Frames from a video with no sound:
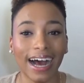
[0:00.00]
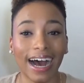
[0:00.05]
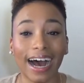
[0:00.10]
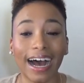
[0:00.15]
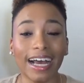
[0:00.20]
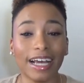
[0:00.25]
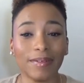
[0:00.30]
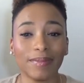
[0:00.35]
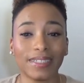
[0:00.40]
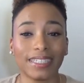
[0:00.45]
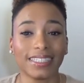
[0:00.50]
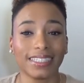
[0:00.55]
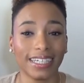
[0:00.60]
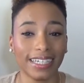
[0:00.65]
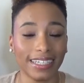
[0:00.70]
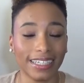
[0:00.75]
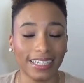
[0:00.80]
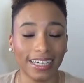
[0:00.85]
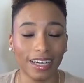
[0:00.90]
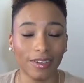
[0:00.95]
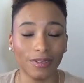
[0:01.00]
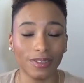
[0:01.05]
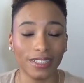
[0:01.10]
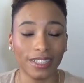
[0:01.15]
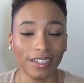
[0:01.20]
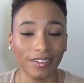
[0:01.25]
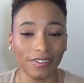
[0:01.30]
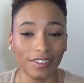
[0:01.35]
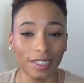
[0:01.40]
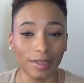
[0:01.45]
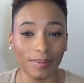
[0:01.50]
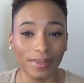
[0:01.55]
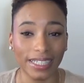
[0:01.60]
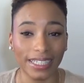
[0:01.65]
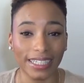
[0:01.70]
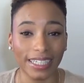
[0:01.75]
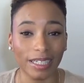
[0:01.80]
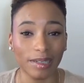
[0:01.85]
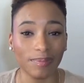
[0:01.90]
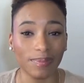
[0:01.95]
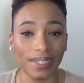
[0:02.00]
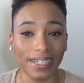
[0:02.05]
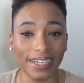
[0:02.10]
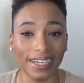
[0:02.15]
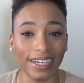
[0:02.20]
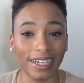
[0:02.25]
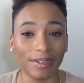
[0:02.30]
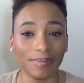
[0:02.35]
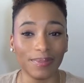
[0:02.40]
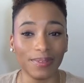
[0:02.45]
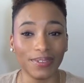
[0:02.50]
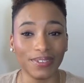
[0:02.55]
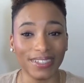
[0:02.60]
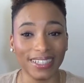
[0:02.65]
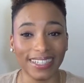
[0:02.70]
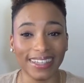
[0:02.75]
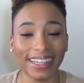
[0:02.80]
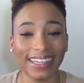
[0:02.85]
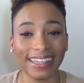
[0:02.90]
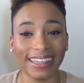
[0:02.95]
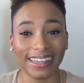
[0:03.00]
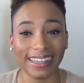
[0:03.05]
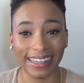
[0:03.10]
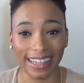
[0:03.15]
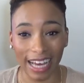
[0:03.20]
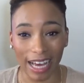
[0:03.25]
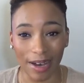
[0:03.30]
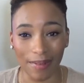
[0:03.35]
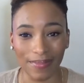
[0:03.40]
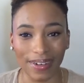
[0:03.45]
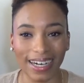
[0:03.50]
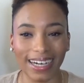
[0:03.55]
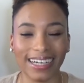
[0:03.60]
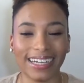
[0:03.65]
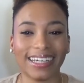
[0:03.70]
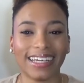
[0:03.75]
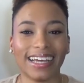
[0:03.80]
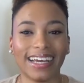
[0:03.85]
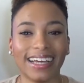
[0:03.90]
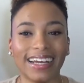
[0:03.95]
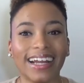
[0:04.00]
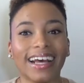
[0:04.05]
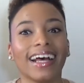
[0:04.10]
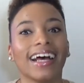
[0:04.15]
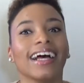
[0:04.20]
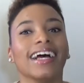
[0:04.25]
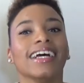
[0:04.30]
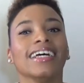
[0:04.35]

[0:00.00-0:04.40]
I am excited. I will definitely be keeping up with them again.